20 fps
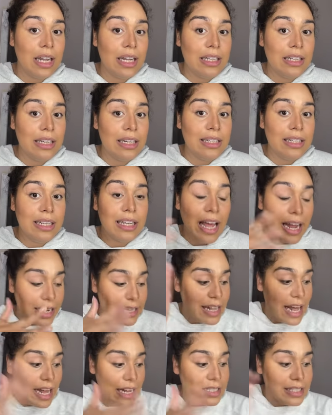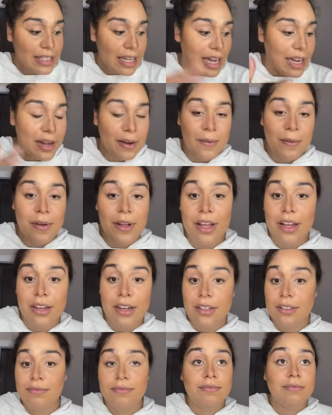Like look, at, like that's like,
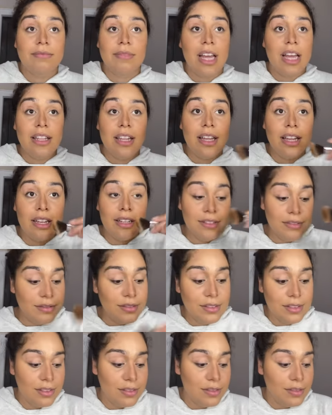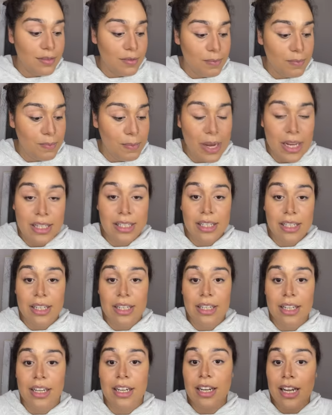and then
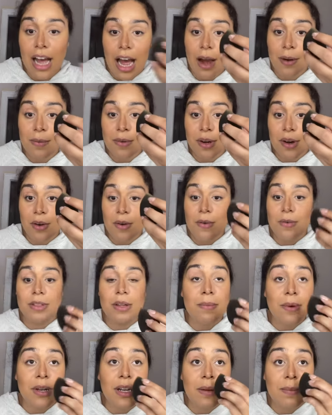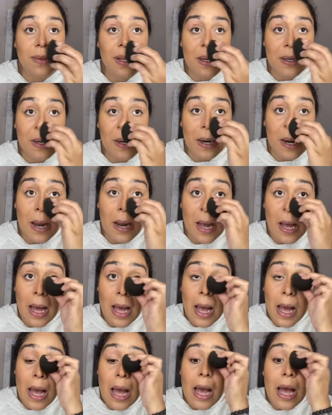basically I would go in with the beauty blender
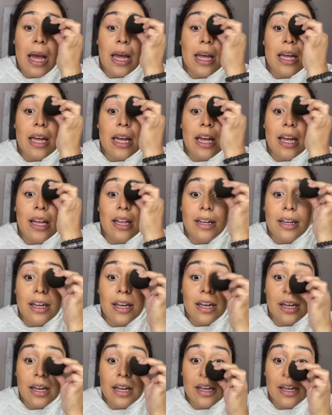and